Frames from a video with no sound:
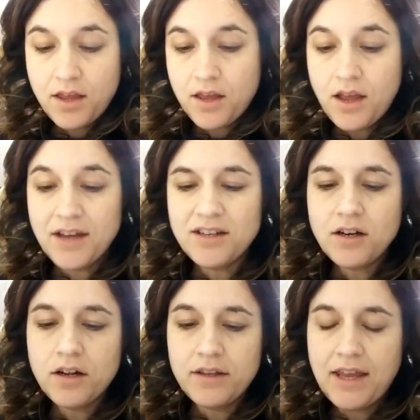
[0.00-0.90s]
I did
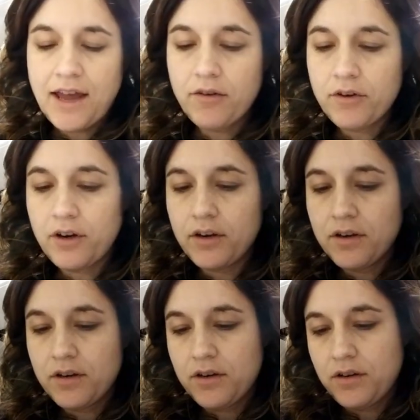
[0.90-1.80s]
it on the outer
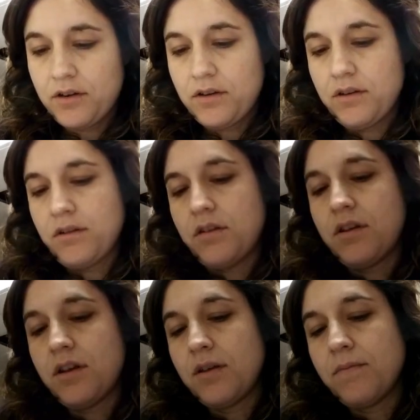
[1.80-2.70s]

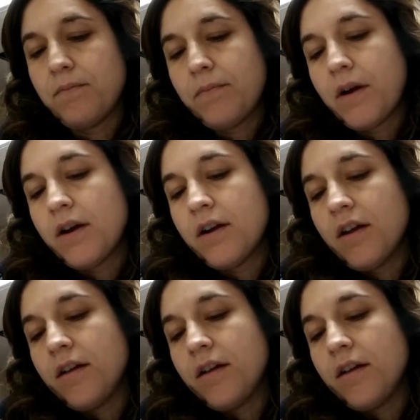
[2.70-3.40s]
part